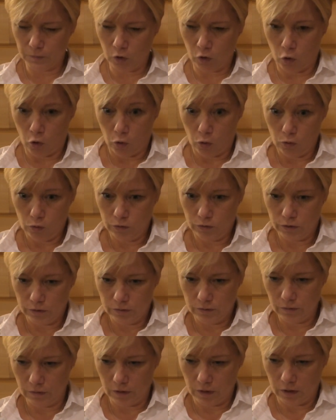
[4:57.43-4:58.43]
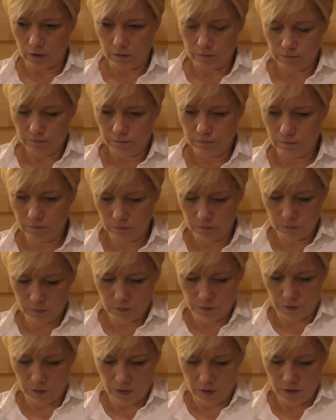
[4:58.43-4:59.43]
cold
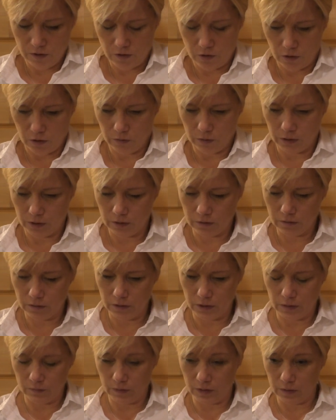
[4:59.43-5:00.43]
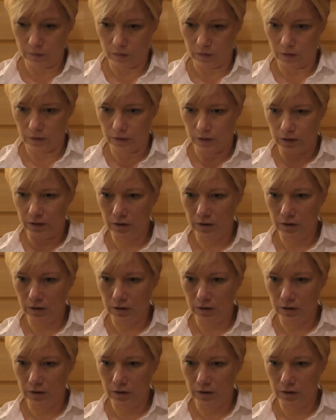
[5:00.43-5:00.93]
things going in my body.